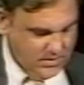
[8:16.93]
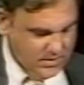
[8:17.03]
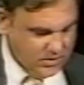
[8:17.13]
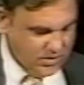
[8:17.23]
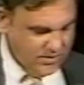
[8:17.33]
a
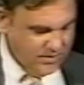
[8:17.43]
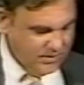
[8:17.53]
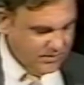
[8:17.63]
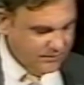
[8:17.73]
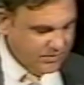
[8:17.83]
series
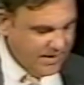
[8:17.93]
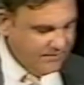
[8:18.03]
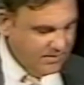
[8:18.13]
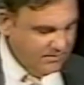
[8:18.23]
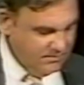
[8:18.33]
of
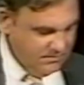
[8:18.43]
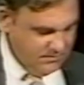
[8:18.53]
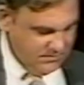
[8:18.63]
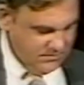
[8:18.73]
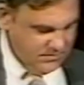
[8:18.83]
7
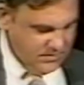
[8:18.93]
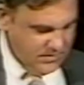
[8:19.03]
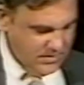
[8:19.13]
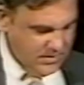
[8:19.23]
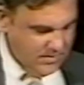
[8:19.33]

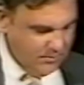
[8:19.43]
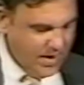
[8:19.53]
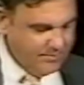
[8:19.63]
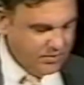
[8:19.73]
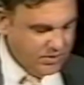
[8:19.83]

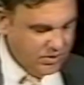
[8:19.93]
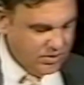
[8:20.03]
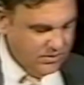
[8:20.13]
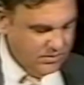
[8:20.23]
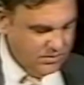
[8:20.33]
propositions